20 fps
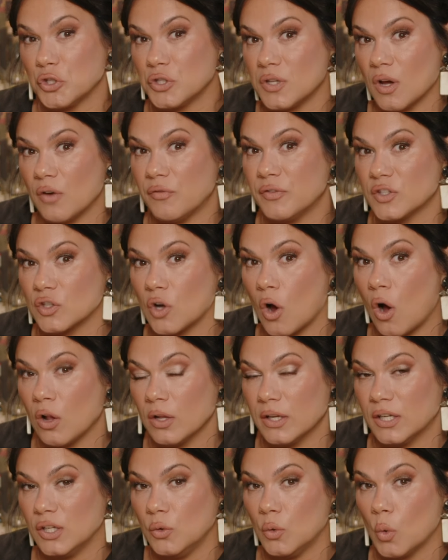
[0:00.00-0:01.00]
self is
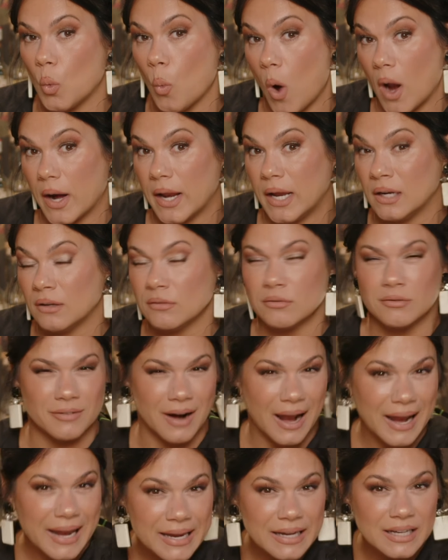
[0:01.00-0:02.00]
calling you to want it,
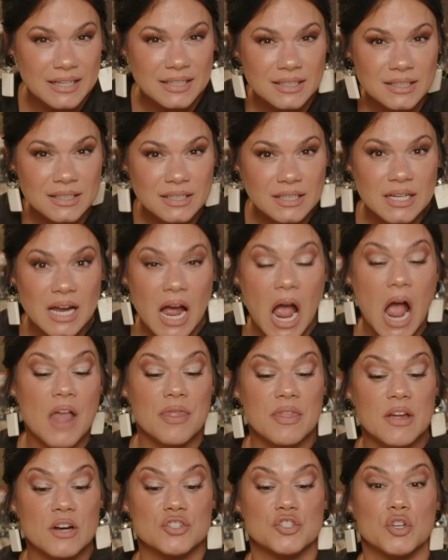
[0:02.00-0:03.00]
right?
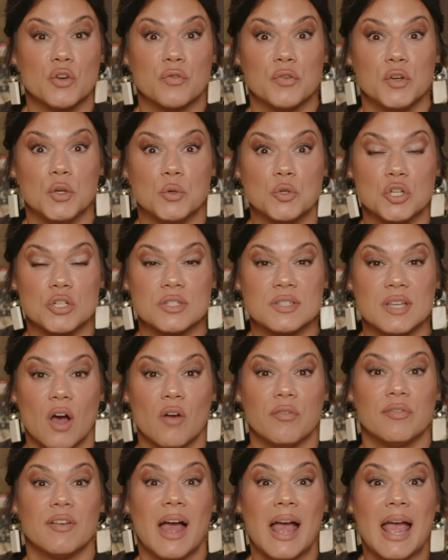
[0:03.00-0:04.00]
And there's your future
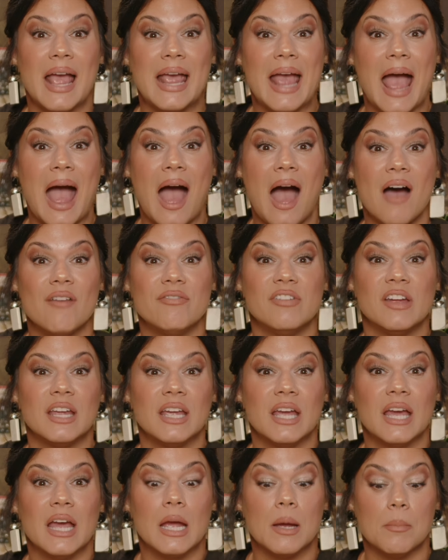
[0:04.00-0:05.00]
self
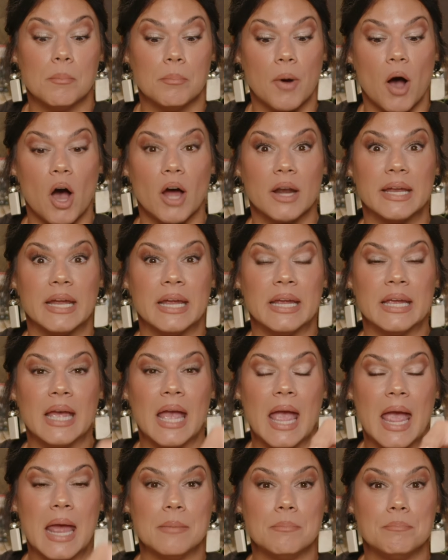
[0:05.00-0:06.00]
having, embodying,
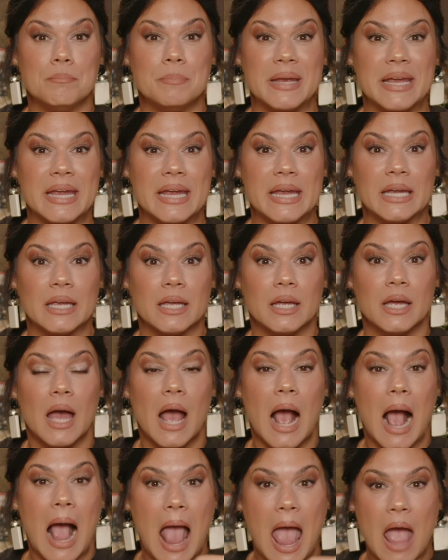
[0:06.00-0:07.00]
and being
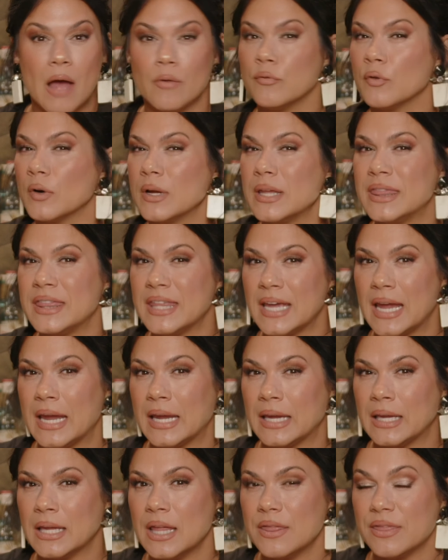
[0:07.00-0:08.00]

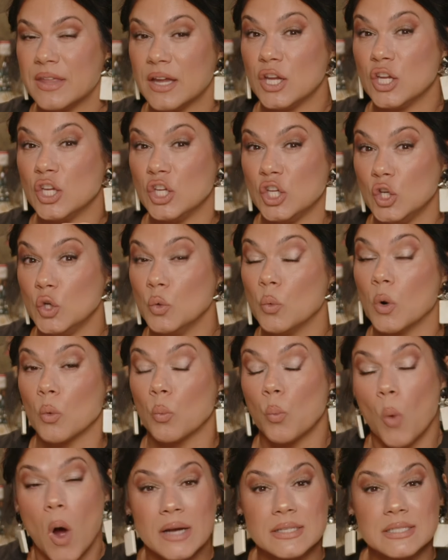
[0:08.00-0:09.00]
everything that you are
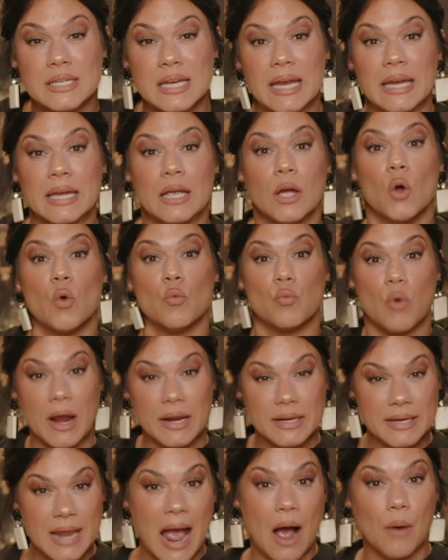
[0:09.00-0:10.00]
wanting
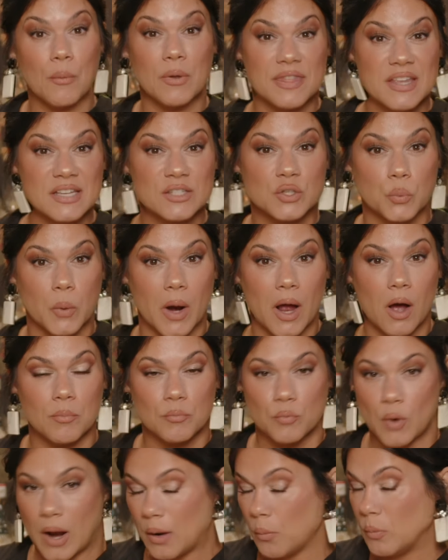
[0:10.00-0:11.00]
right now in this realm,
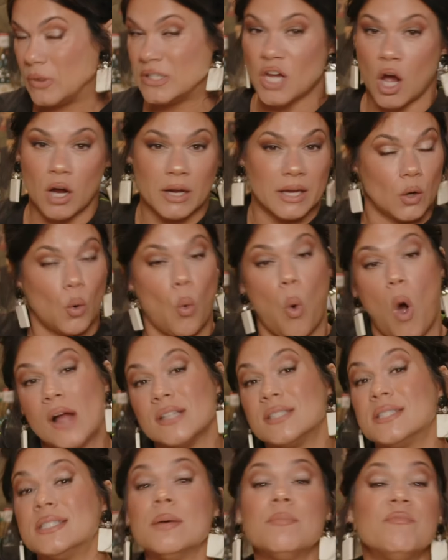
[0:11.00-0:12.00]
right? We're talking
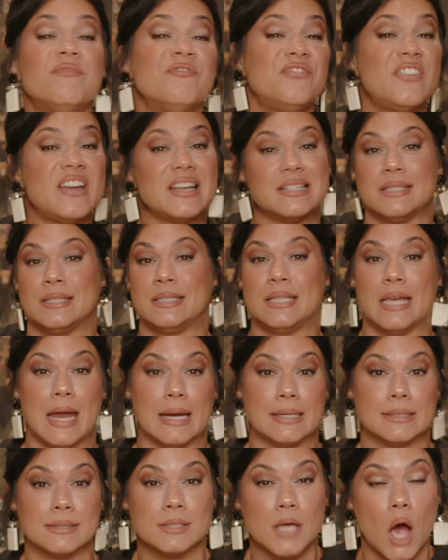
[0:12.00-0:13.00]
quantum
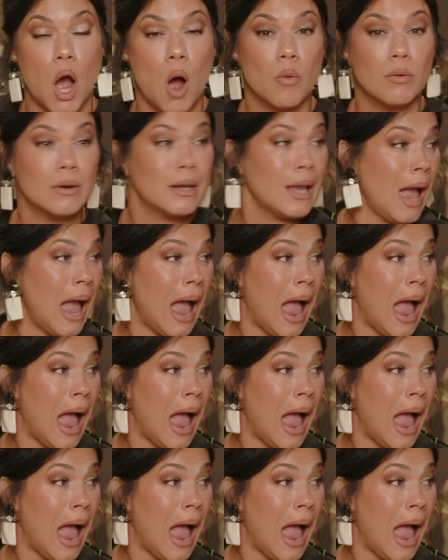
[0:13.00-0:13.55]
physics, okay?